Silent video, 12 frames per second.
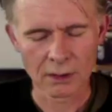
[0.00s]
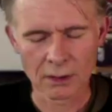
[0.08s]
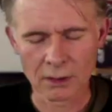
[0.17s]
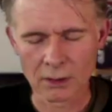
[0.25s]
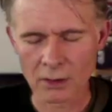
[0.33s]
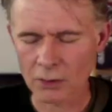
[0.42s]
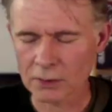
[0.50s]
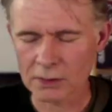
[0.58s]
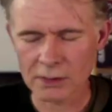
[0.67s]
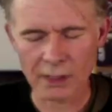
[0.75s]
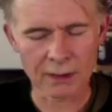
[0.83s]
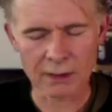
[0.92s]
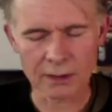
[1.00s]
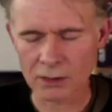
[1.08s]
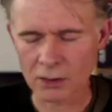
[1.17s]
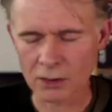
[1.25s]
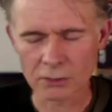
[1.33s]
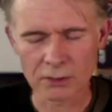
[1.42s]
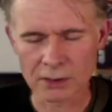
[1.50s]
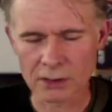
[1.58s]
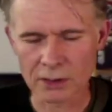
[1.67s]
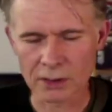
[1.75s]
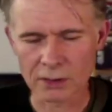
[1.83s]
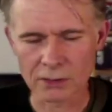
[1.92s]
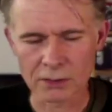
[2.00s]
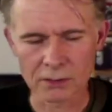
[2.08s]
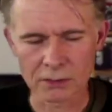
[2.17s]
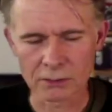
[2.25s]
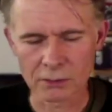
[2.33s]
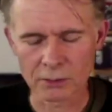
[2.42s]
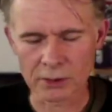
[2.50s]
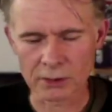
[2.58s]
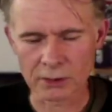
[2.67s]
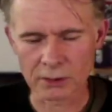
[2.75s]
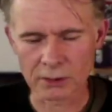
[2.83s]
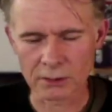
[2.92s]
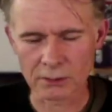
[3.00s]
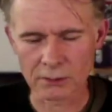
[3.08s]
Notice any tonal changes in your body.